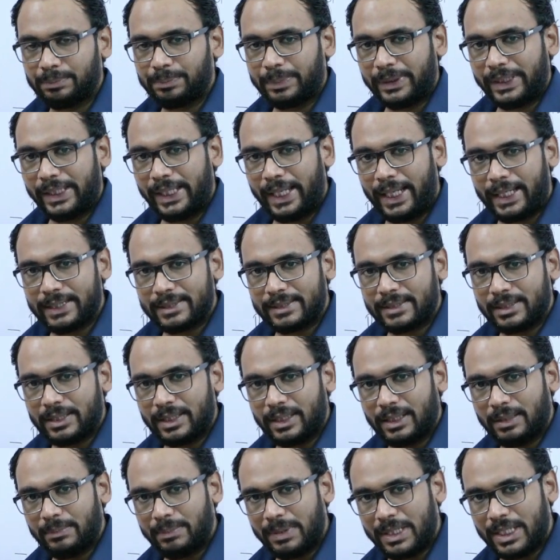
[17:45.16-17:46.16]
P has
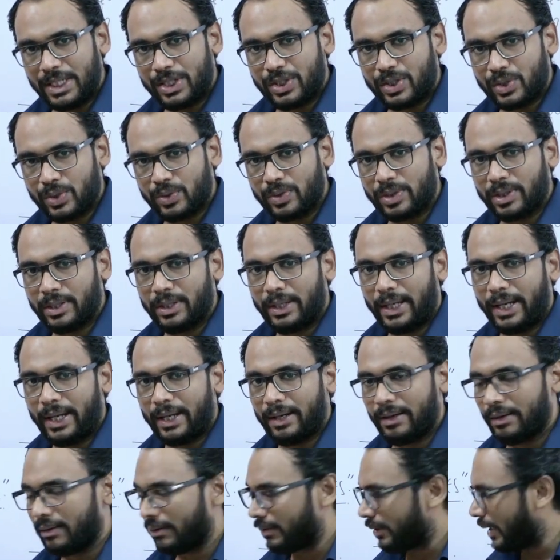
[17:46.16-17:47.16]
the ability to
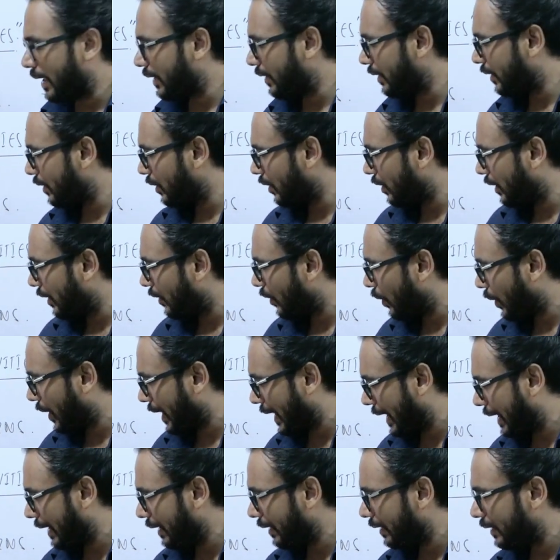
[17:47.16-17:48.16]
run the
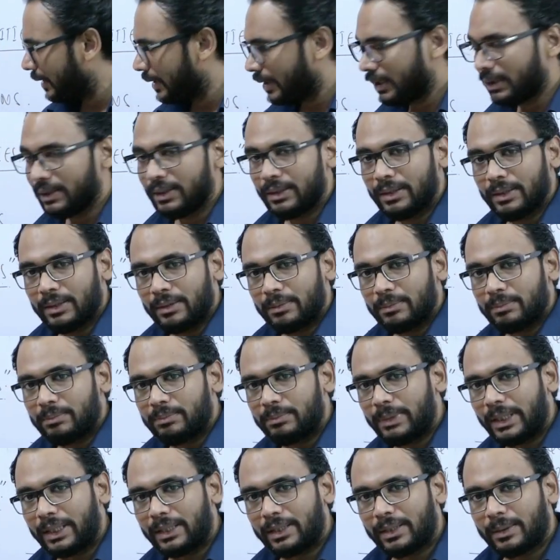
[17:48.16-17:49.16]
hotel.
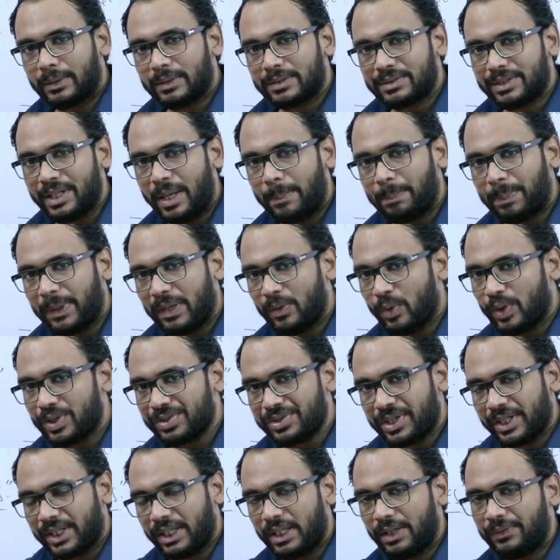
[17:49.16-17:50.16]
But say P was
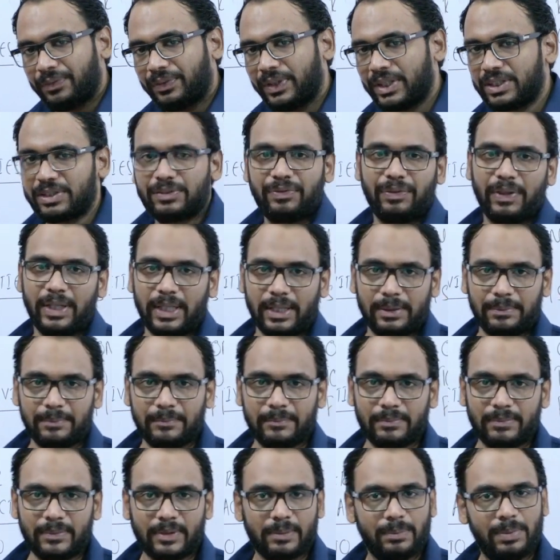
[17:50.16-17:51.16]
getting a fixed fee.
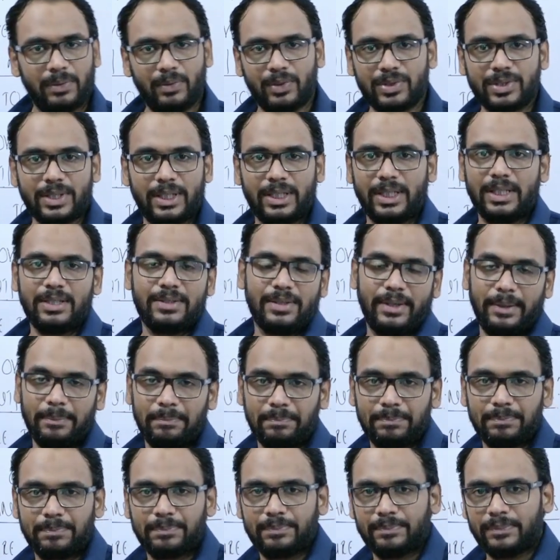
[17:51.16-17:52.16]
P was getting,
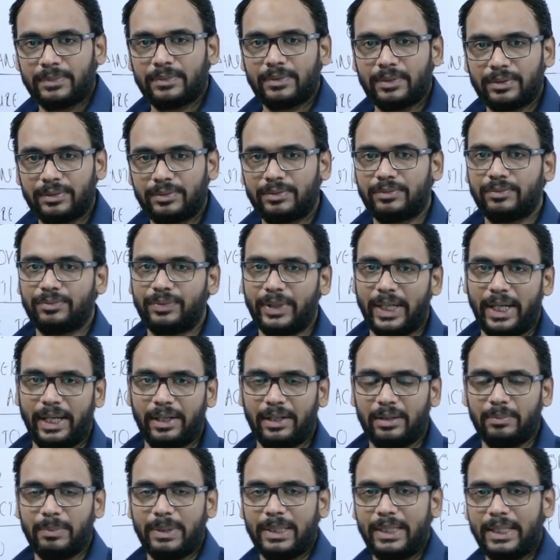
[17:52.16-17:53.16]
say,
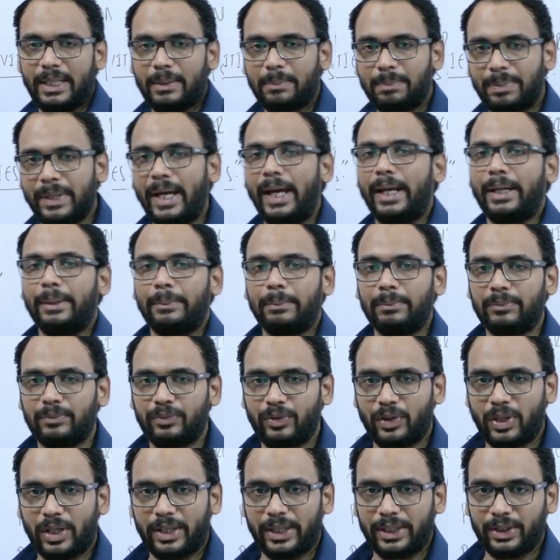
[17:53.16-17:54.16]
500 million per annum
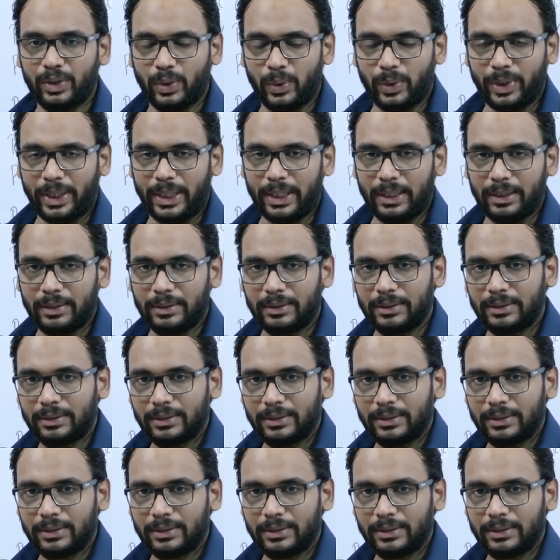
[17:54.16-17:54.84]
for running the hotel.